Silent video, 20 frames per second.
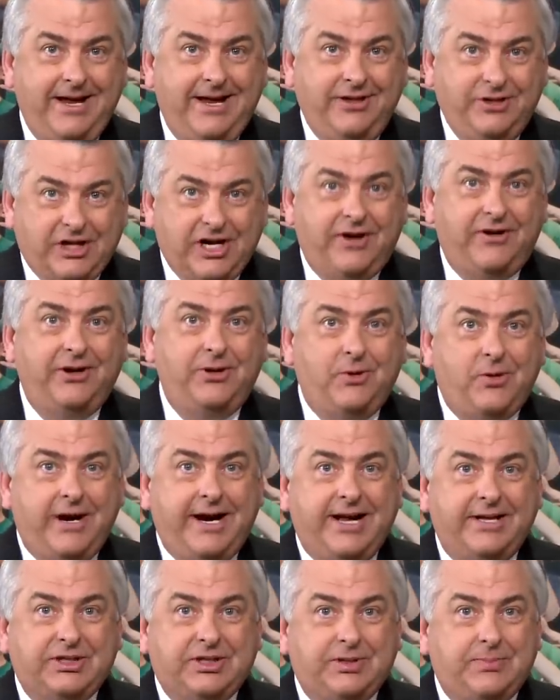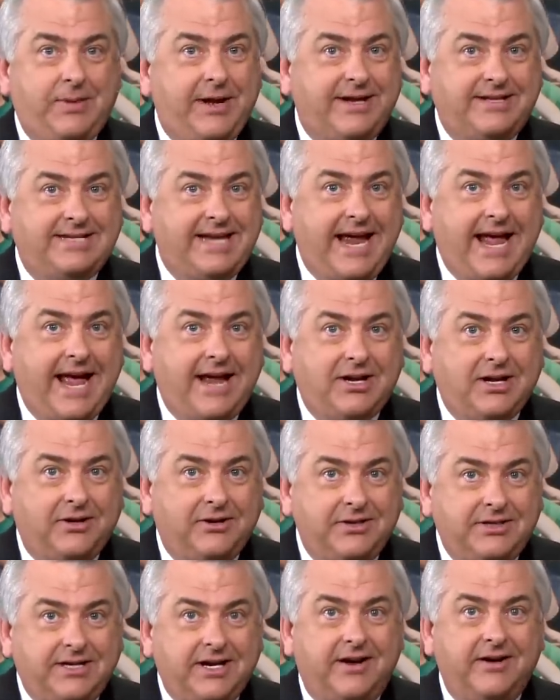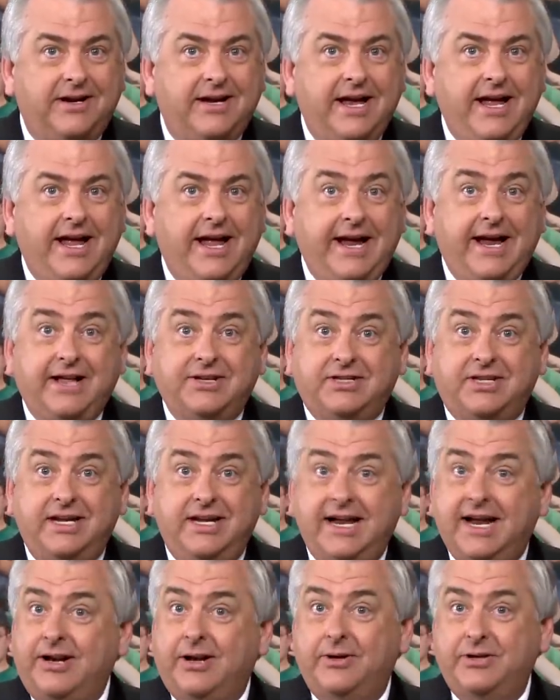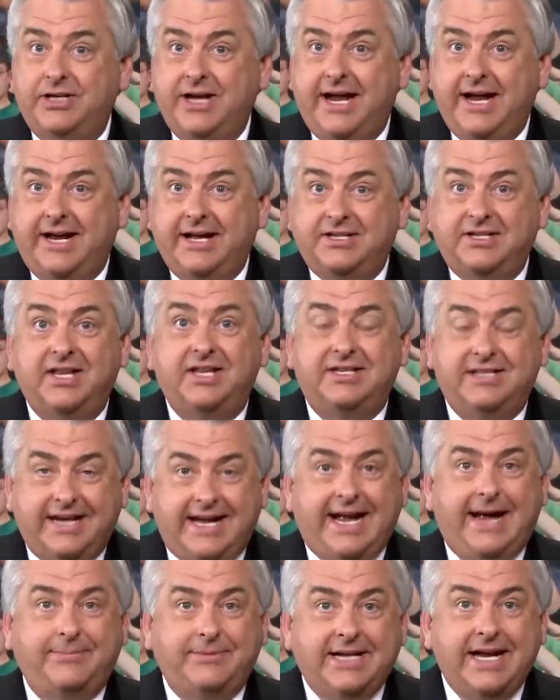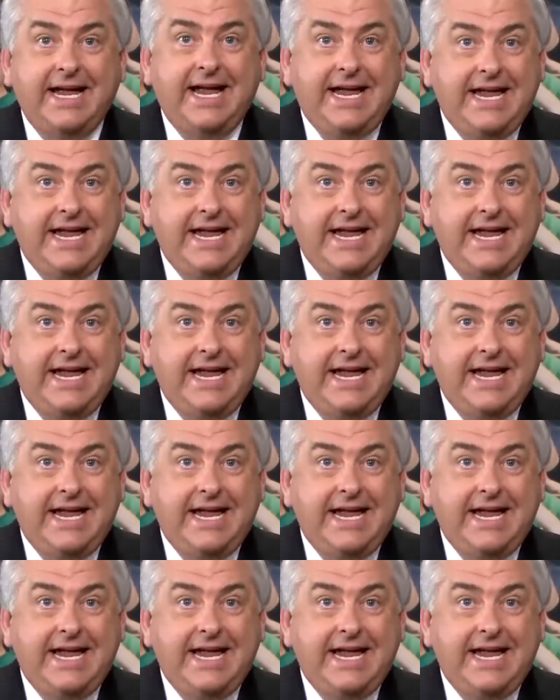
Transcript: Jerian Grant's spectacular dunk against the Yellow Jackets that topped